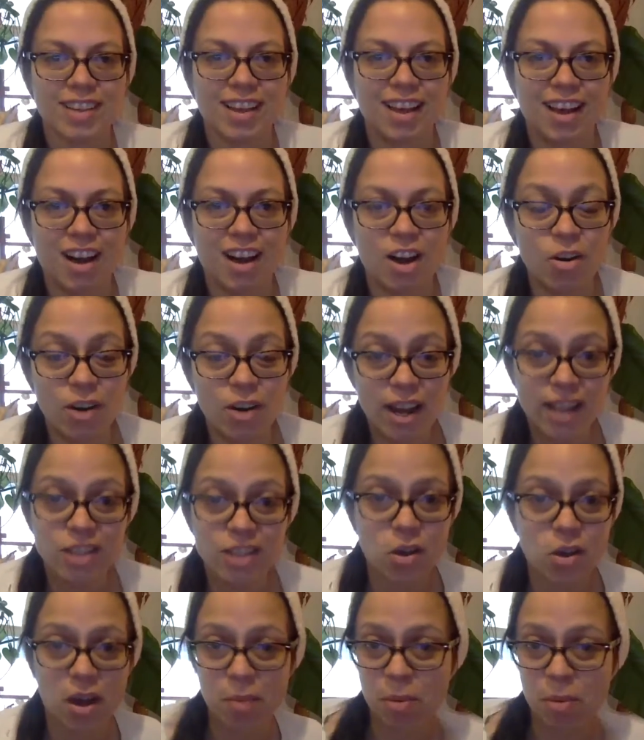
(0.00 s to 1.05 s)
All right,
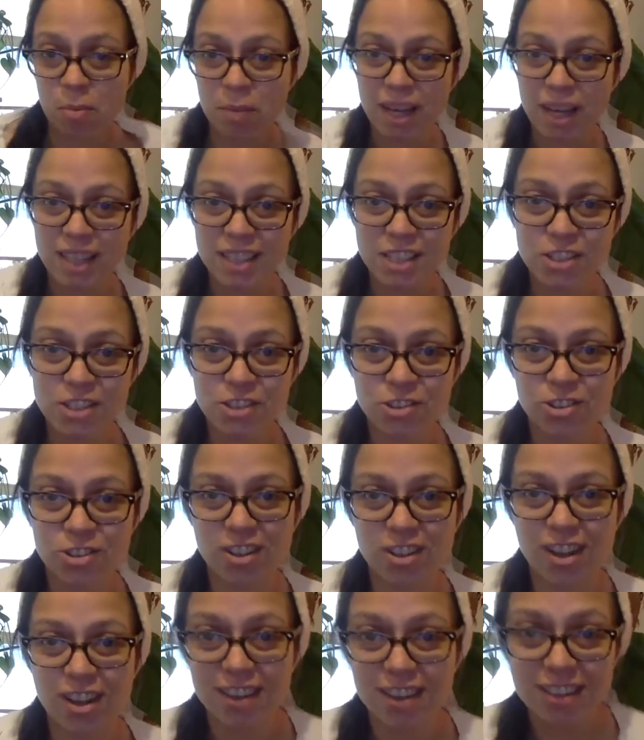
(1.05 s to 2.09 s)
so I put my t-shirt
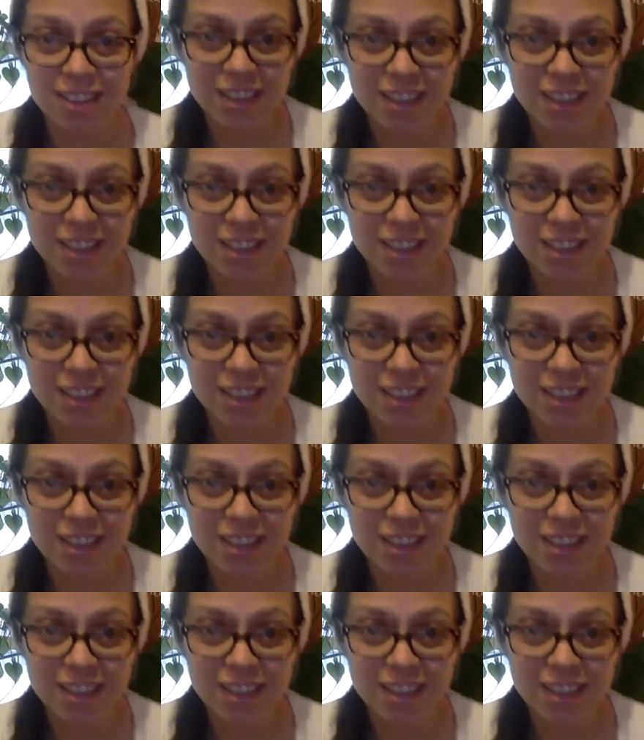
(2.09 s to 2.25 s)
on,